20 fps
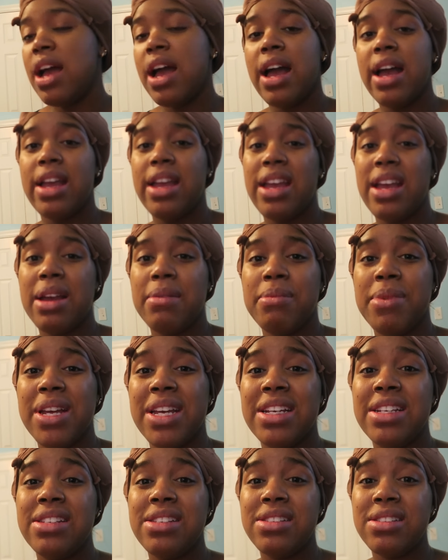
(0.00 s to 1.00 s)
I am
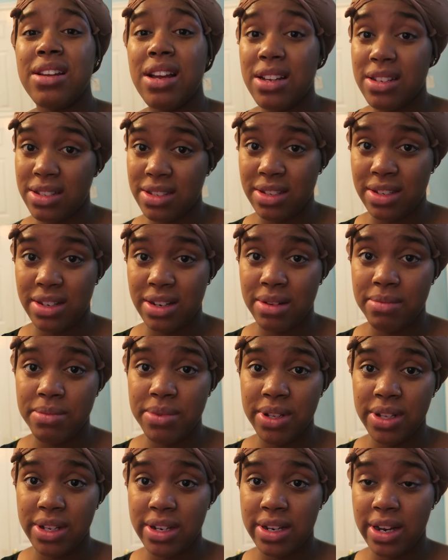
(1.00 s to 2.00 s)
exhausted.
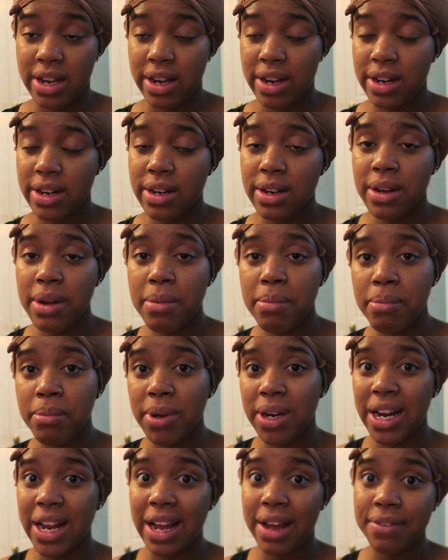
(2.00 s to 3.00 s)
I'm really tired,
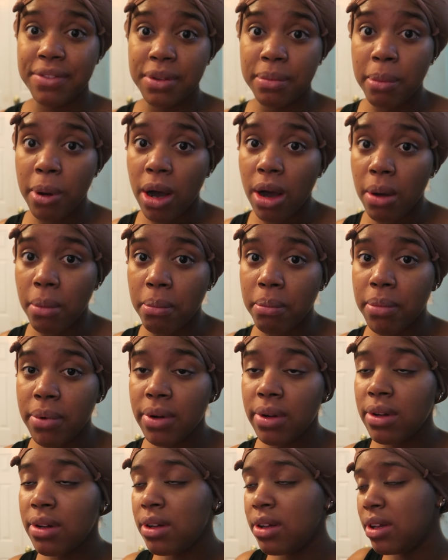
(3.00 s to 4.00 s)
but I have to pump.
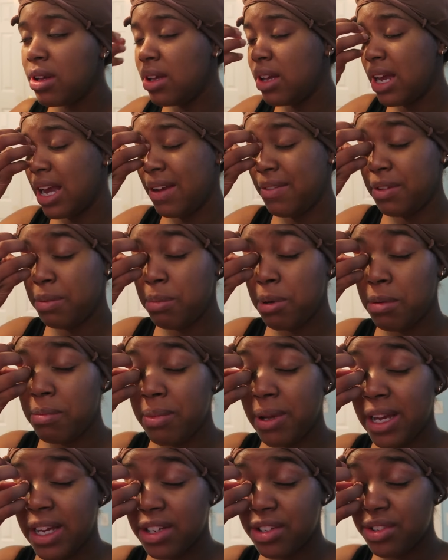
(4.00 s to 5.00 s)
I have to
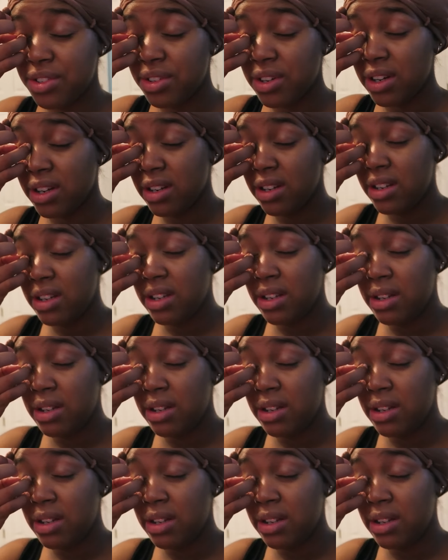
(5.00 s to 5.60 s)
pump extra